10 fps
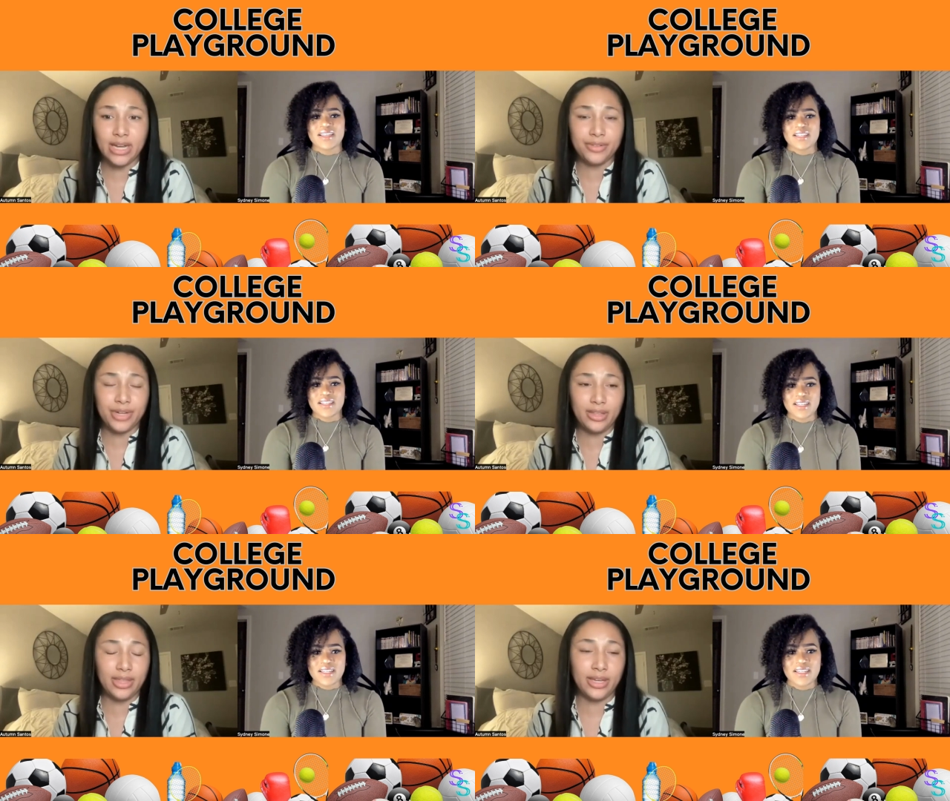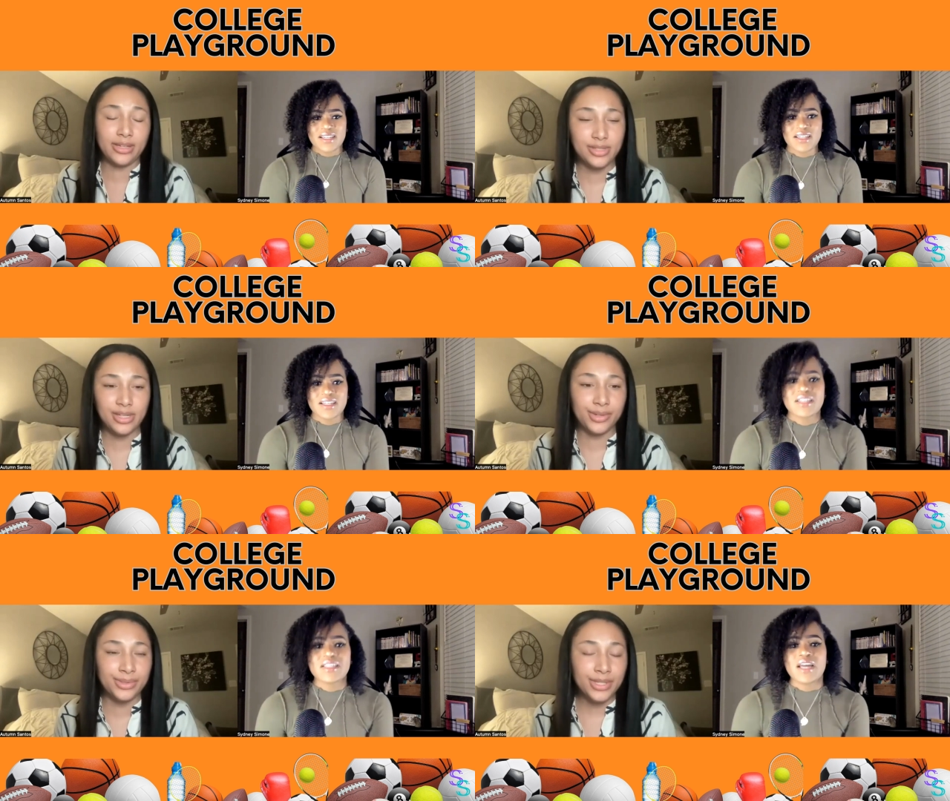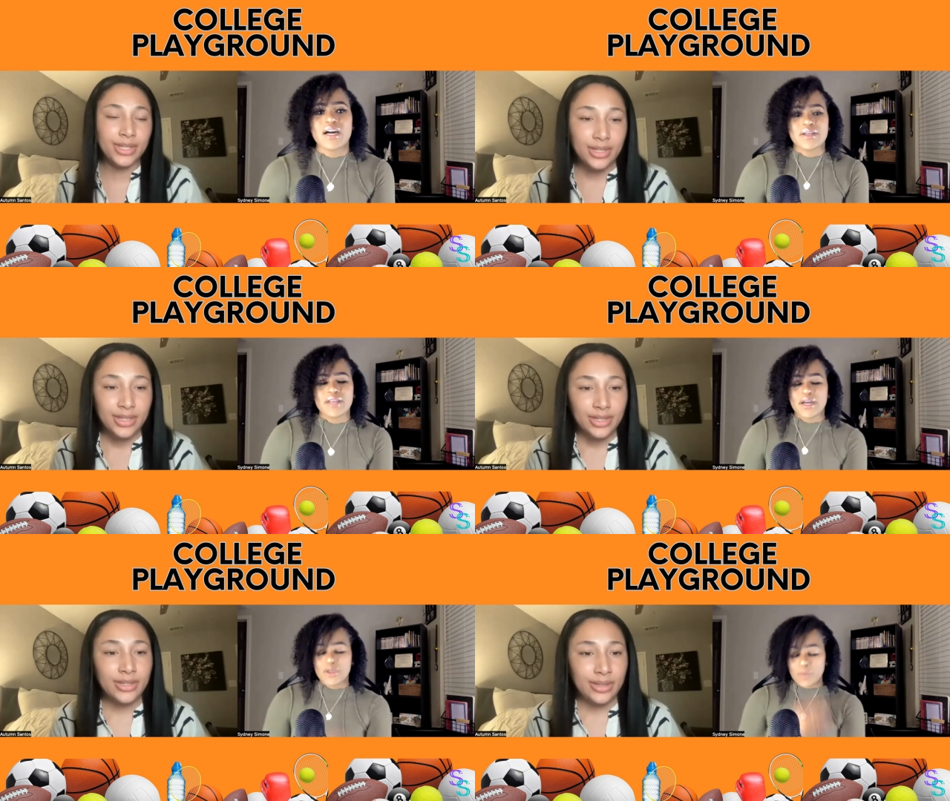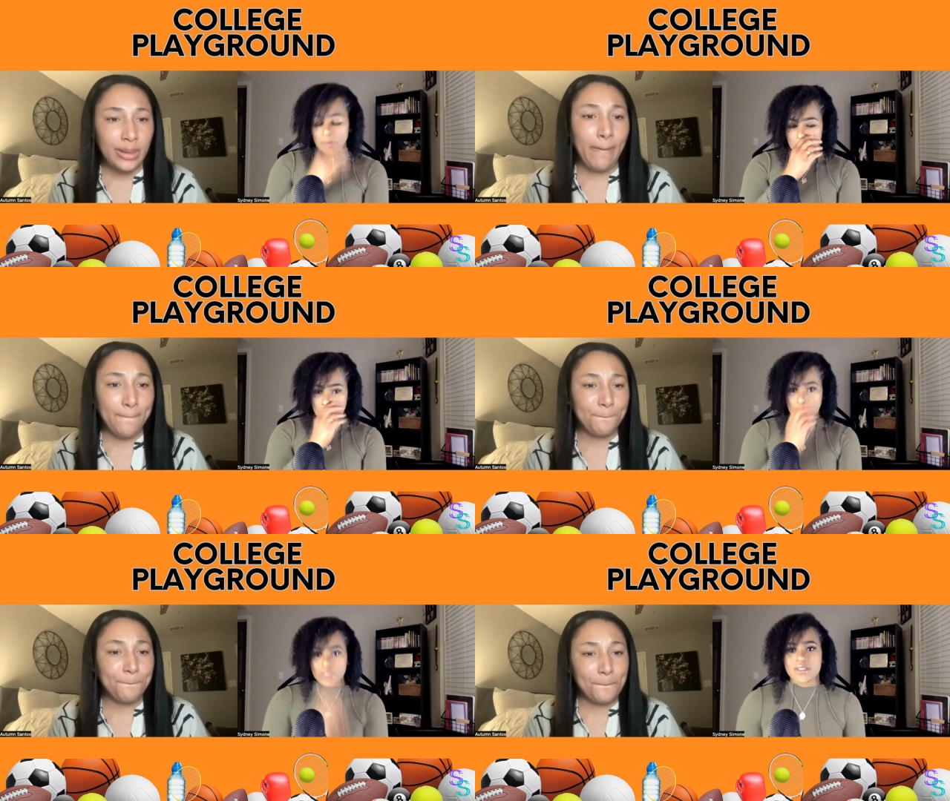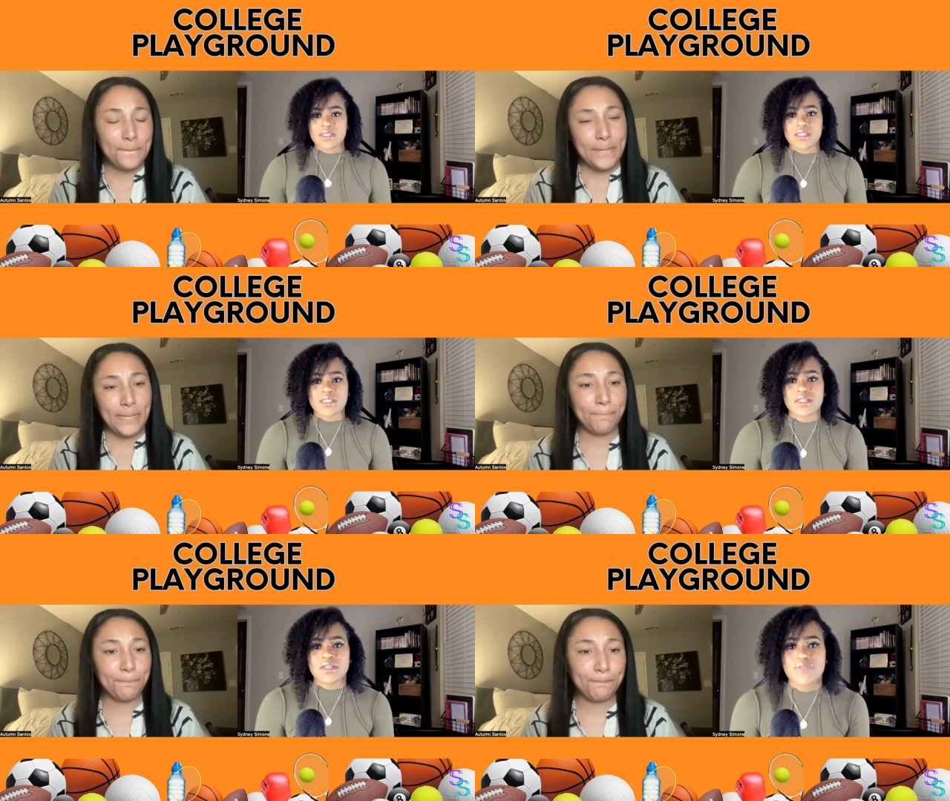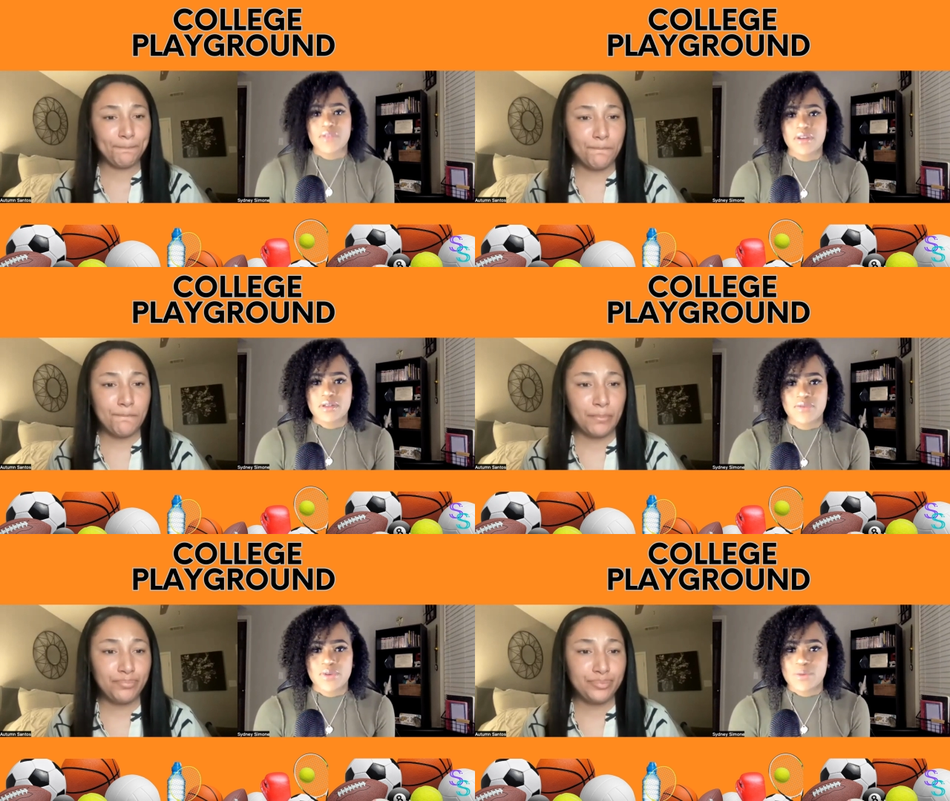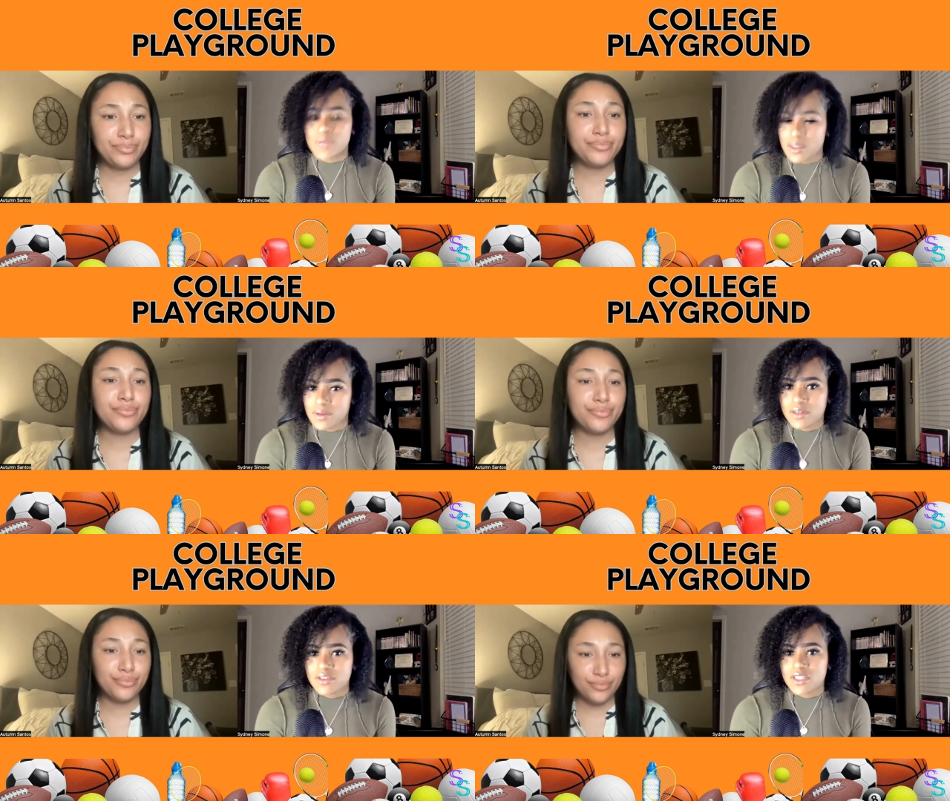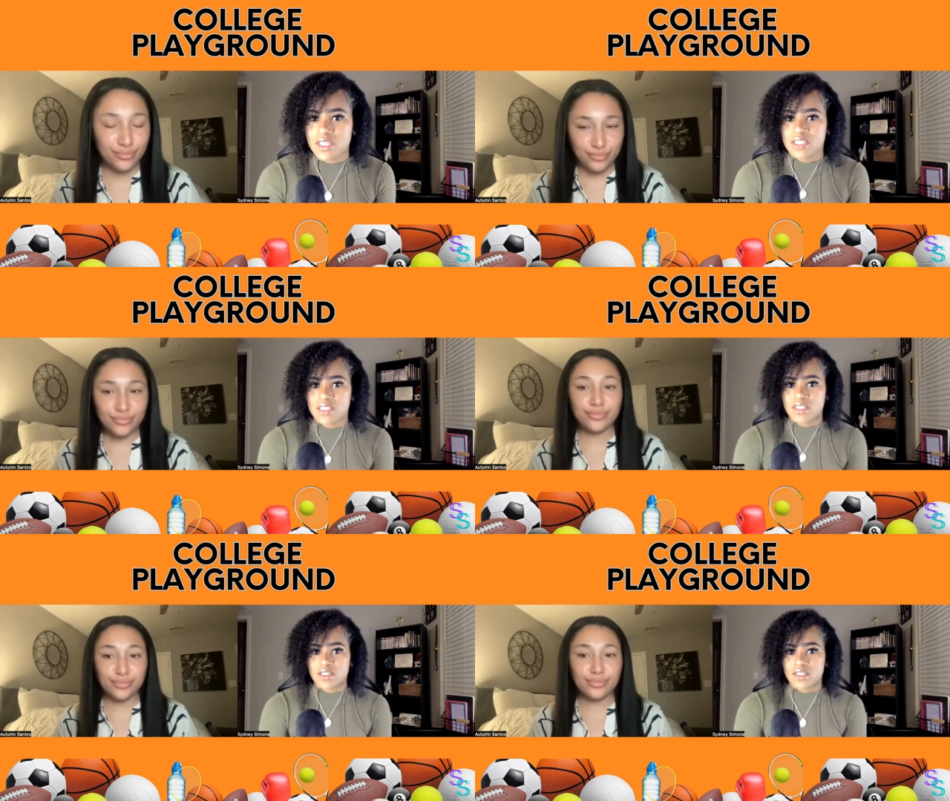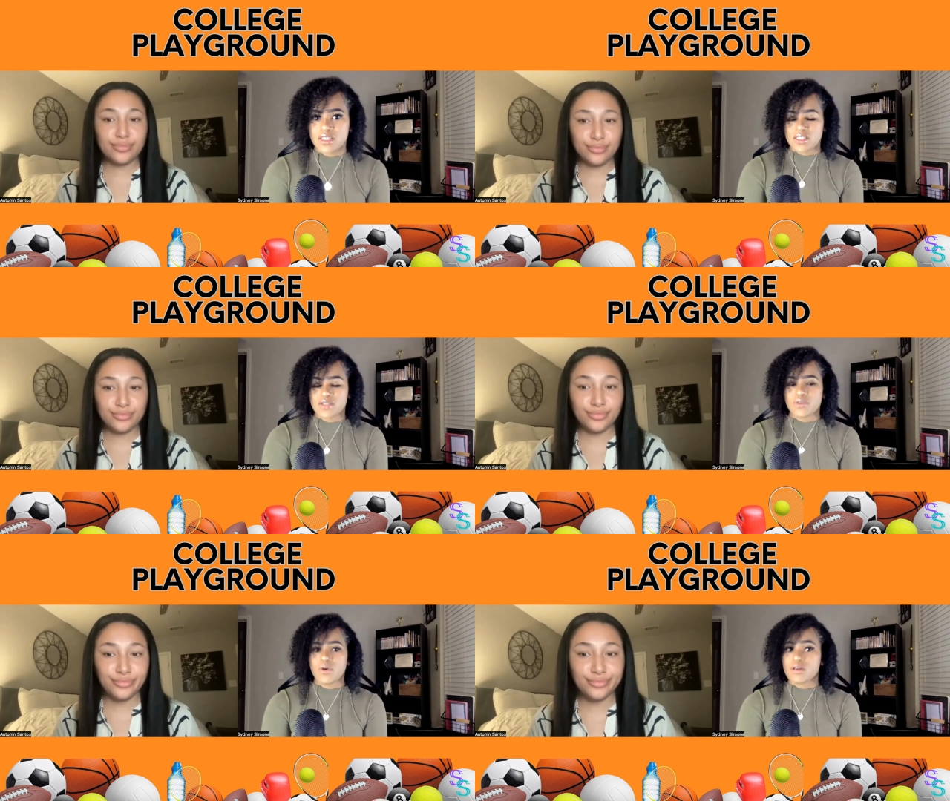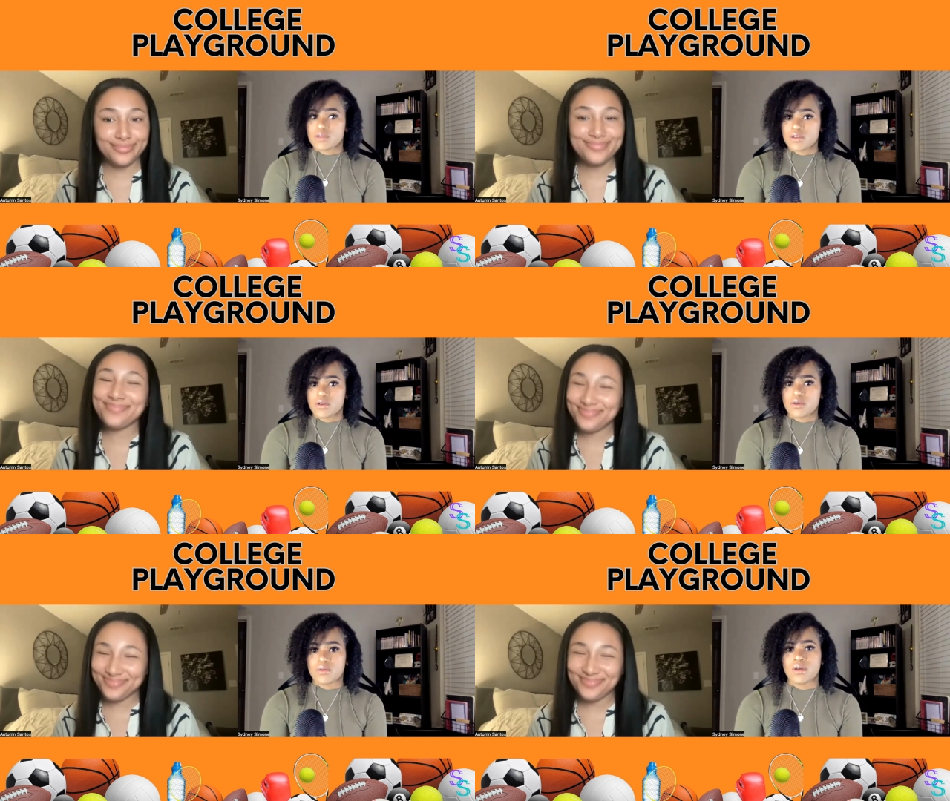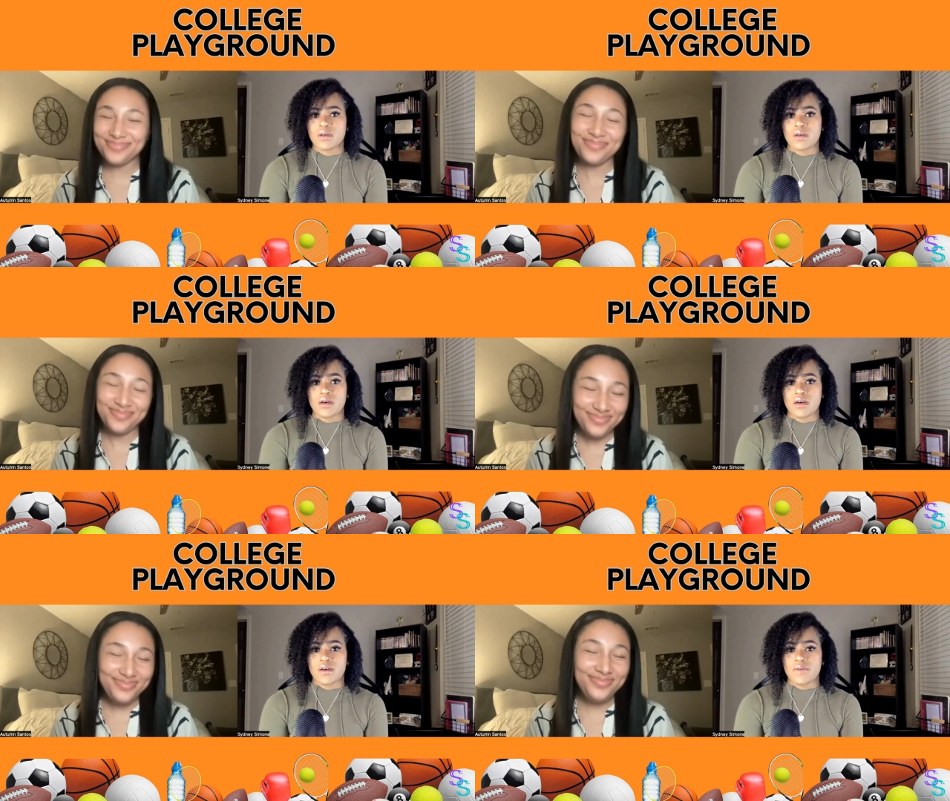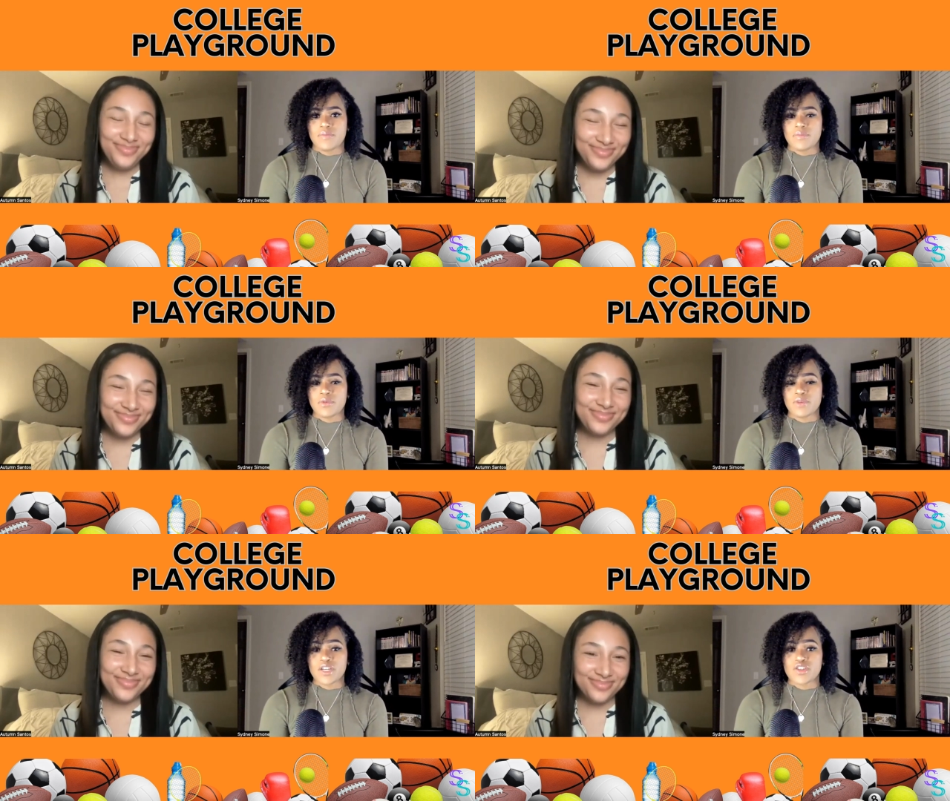Speaker 1: down to anything. So
Speaker 2: now you mentioned your sister, and for those of you who don't know, she has a younger sister who also ran